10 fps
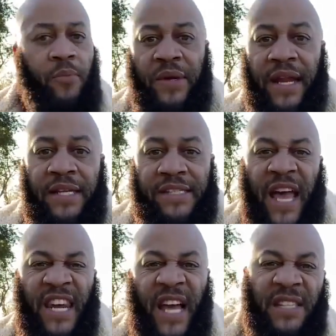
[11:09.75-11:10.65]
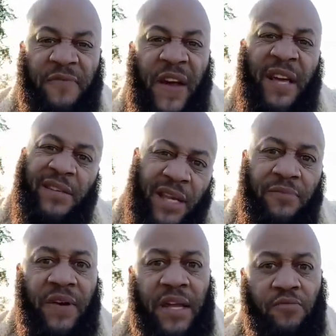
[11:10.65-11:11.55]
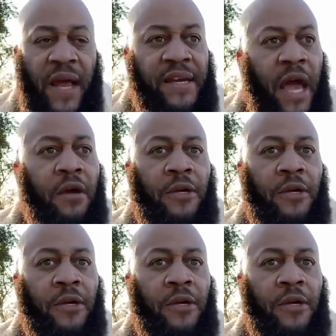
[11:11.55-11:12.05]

when they decide not to fight, because they fight right now,